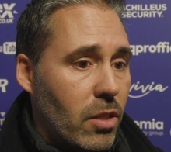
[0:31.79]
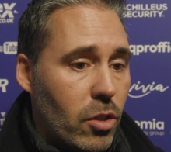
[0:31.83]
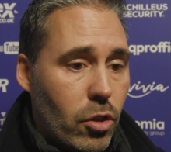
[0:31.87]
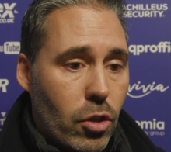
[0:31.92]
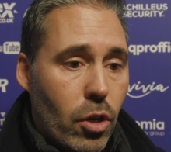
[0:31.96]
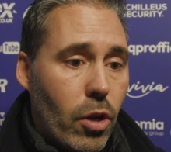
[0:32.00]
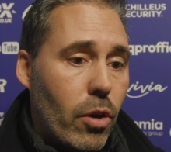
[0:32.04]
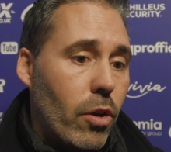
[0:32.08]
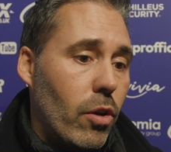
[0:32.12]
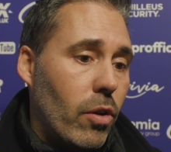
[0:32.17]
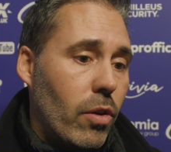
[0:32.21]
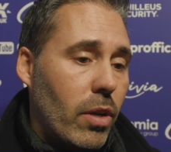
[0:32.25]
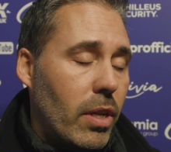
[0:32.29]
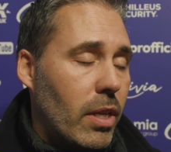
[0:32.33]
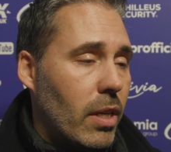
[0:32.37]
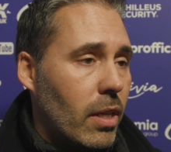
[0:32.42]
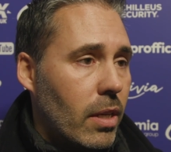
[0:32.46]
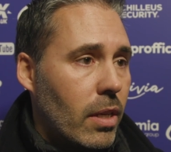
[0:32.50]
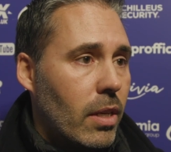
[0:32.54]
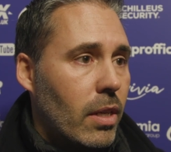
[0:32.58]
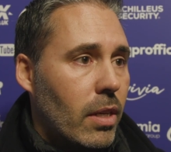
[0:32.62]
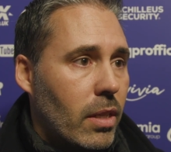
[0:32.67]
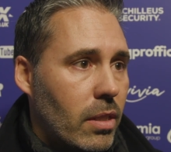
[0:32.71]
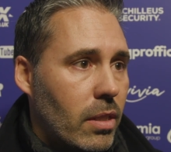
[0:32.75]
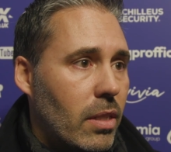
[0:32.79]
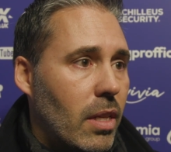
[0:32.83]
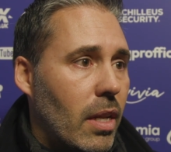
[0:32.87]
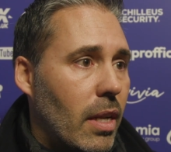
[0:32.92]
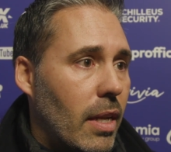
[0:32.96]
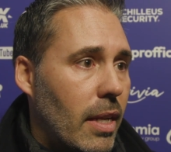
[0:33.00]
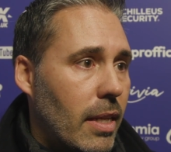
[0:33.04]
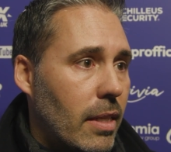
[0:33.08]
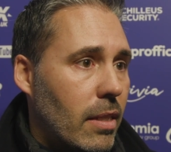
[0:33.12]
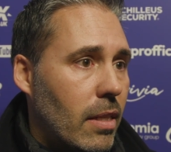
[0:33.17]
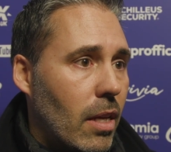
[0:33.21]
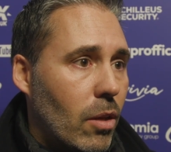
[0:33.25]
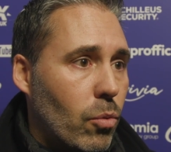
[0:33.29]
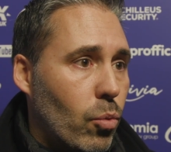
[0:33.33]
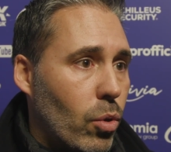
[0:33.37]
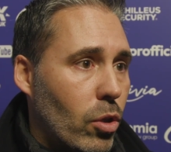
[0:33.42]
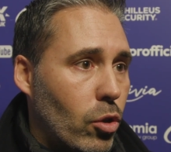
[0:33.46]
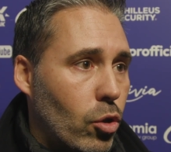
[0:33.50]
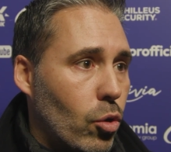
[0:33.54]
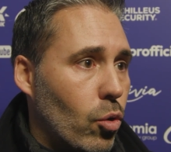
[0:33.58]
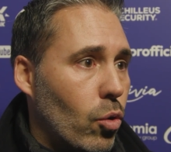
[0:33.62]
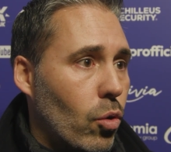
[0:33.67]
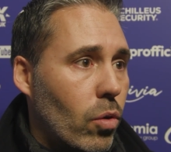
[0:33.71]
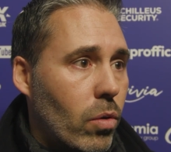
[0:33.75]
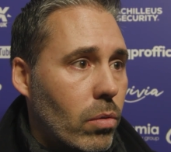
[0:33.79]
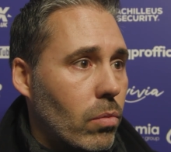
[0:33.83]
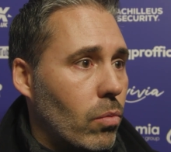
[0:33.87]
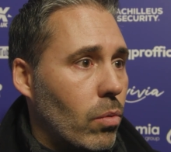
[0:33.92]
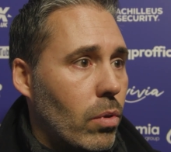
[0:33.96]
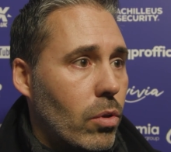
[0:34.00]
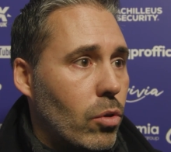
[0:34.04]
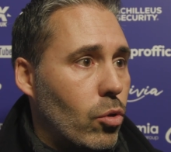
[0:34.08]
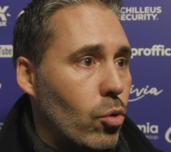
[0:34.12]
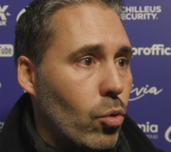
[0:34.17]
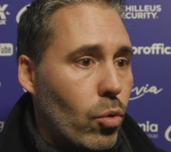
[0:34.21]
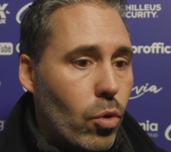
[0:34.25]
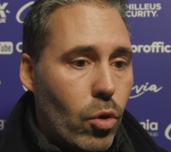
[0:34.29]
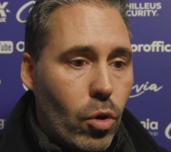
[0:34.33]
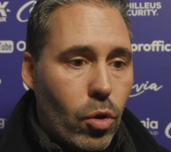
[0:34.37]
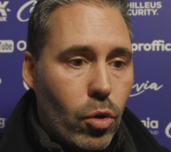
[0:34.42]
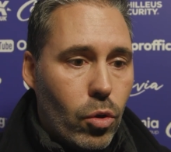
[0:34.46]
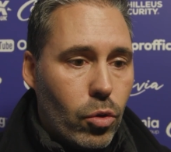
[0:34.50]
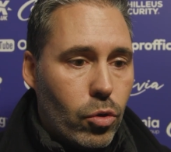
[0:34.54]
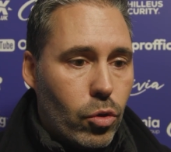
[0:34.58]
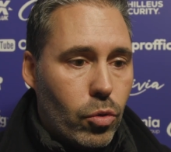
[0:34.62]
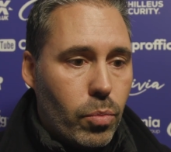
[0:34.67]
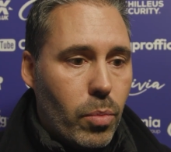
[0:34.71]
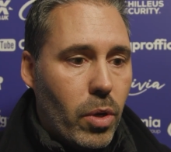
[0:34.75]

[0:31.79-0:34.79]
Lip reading: It's not only the lead that we took with 2 goals,